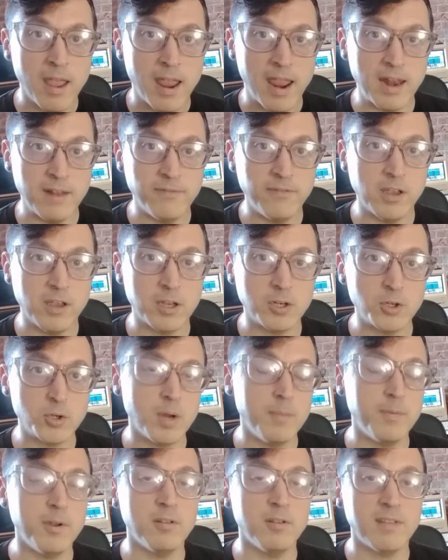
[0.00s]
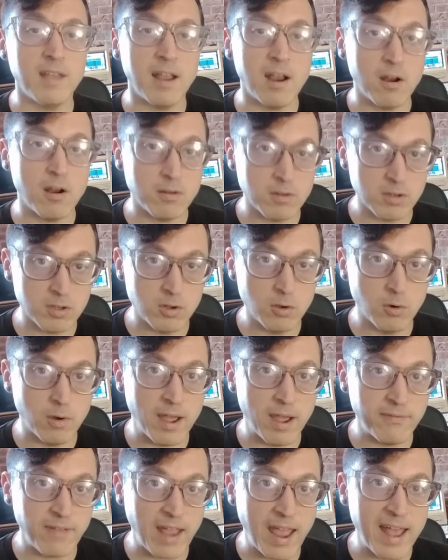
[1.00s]
And if you contribute there, you'll
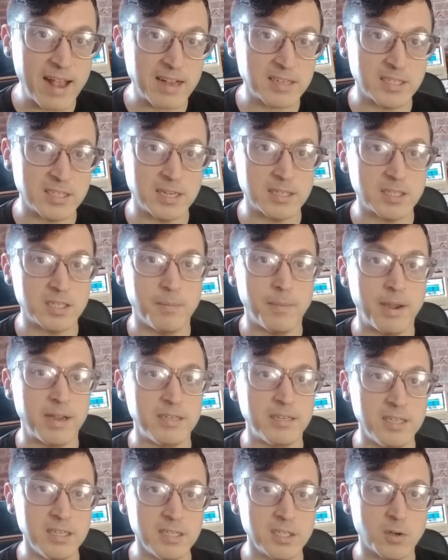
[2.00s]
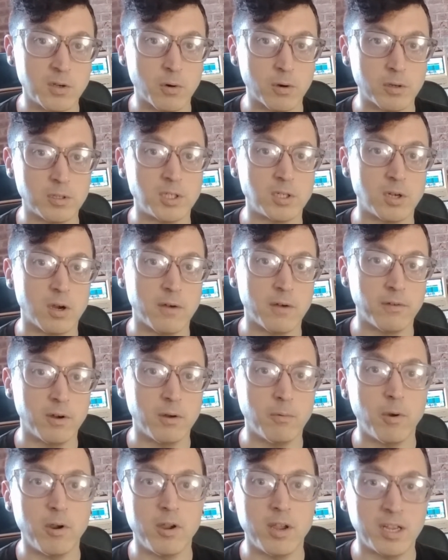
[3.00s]
have access to my Discord
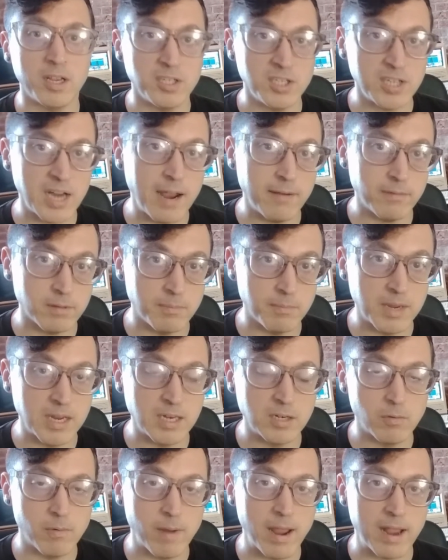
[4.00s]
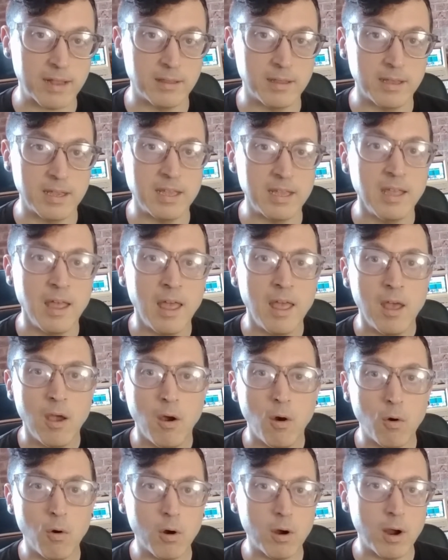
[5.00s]
server where you can chat with me directly
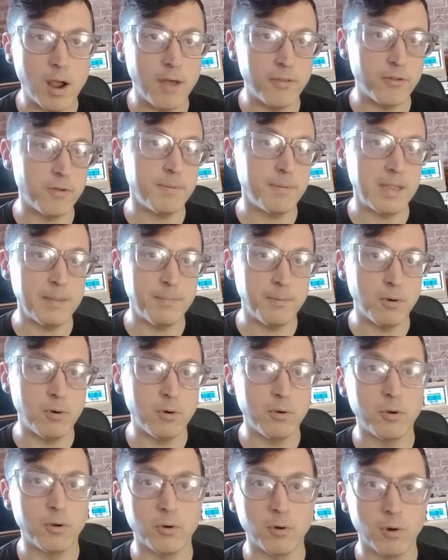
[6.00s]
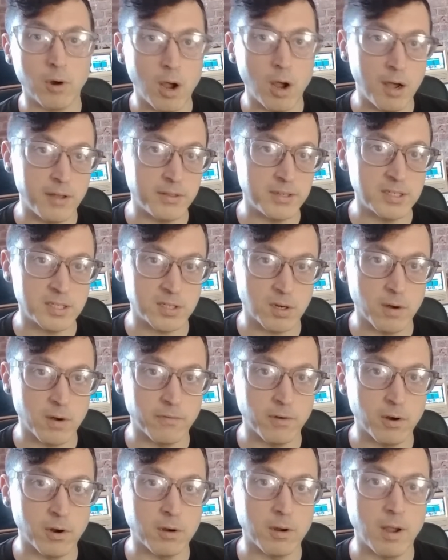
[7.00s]
or other people who are on the
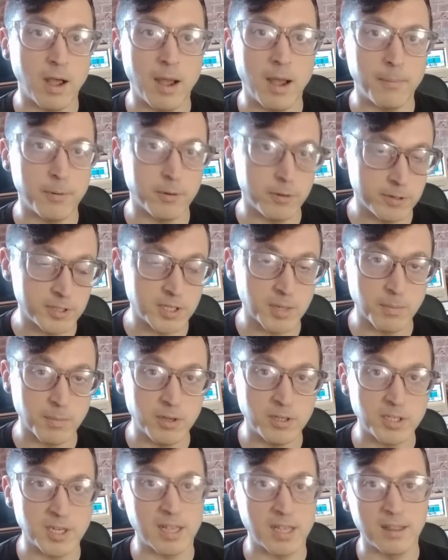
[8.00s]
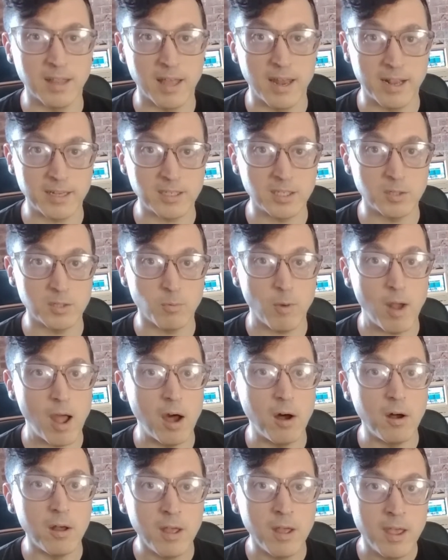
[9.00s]
server producing music in Linux as
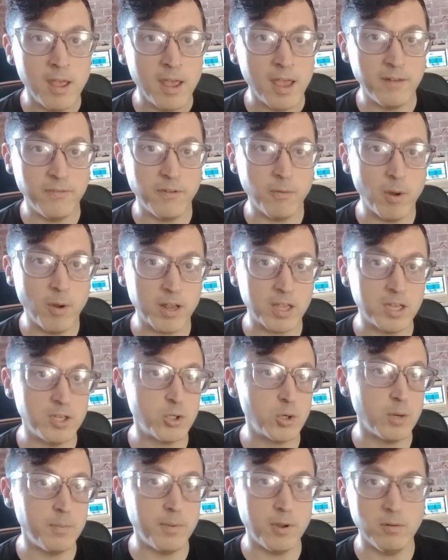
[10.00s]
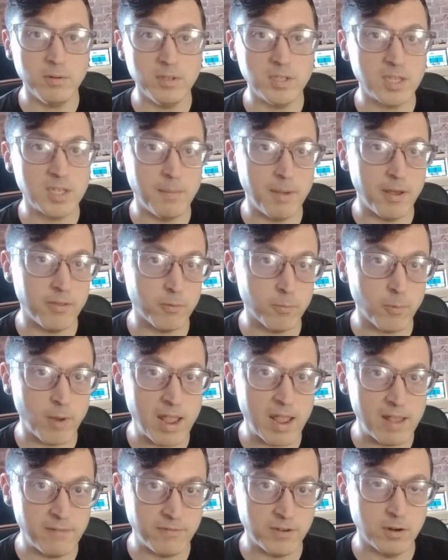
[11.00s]
well. And if you want to contribute in some other
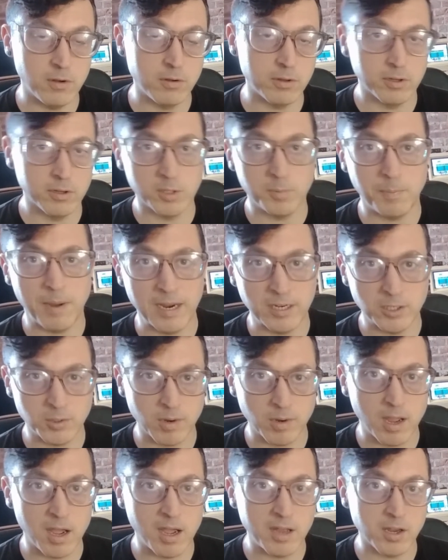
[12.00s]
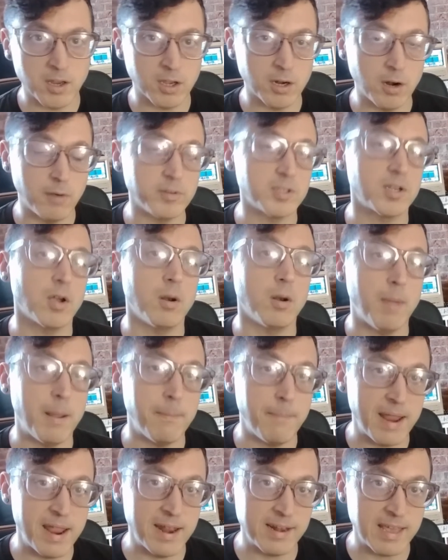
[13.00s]
way, if you don't use Patreon, you can always go to
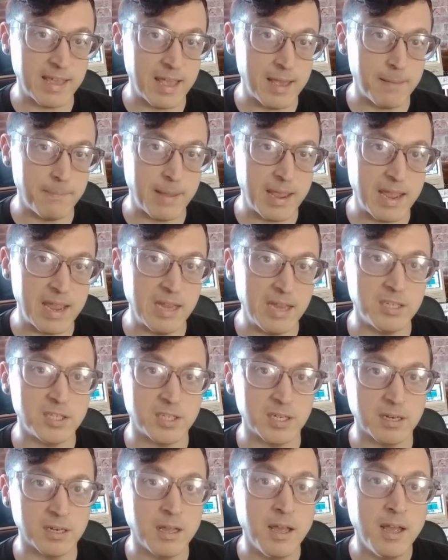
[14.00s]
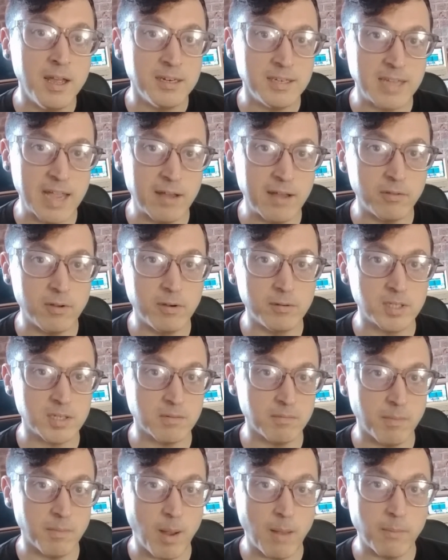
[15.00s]
my Bandcamp page and download
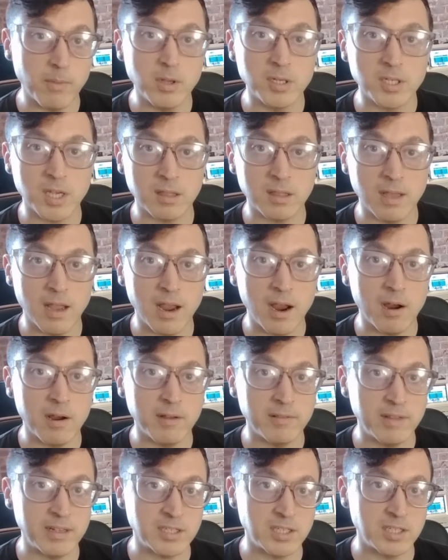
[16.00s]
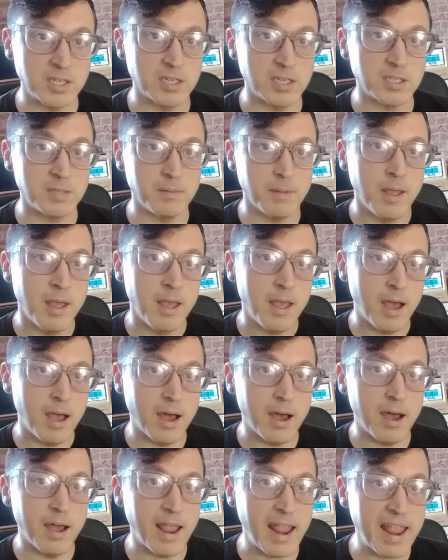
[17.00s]
some of my music there, and that's just
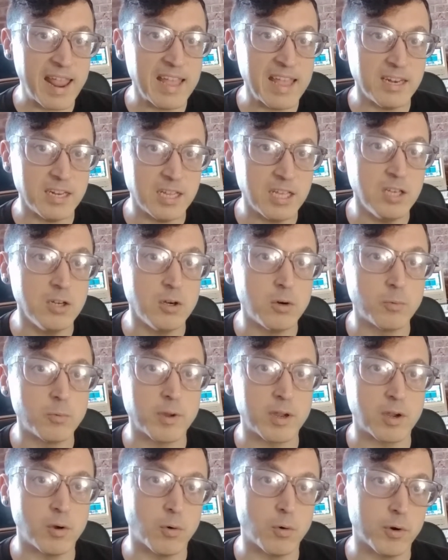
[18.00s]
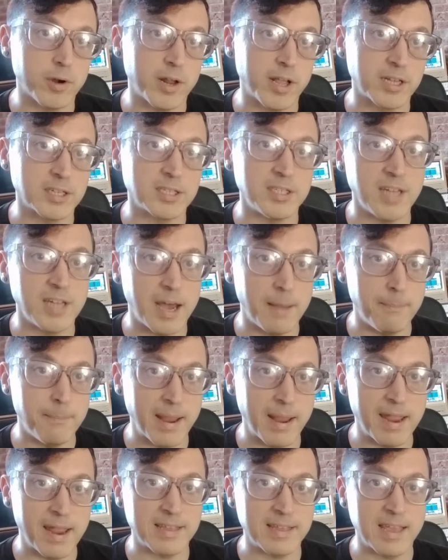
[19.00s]

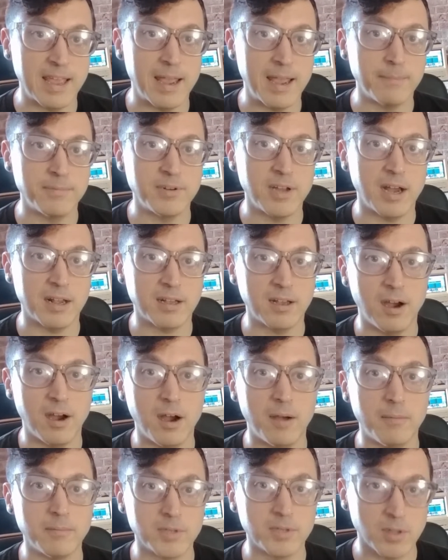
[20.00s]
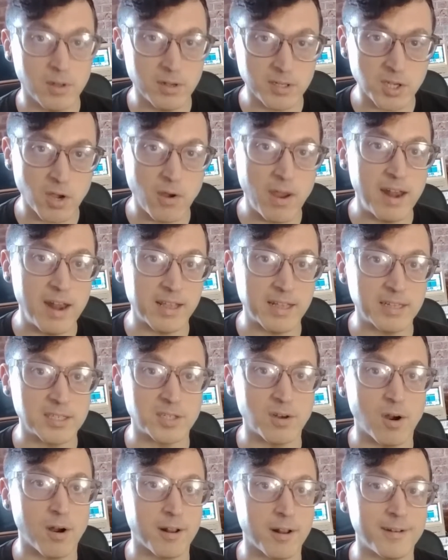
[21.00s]
anthillrecordings.bandcamp.com. So let's go ahead and get
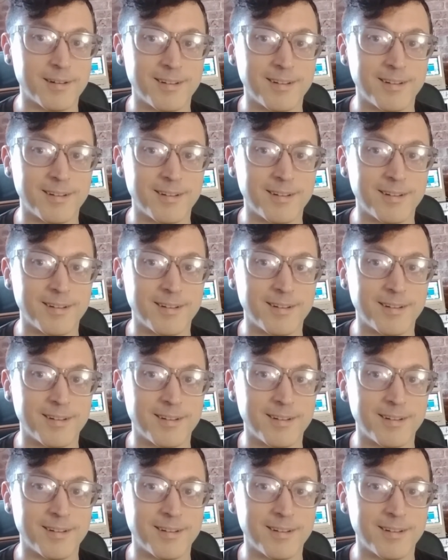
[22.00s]
started.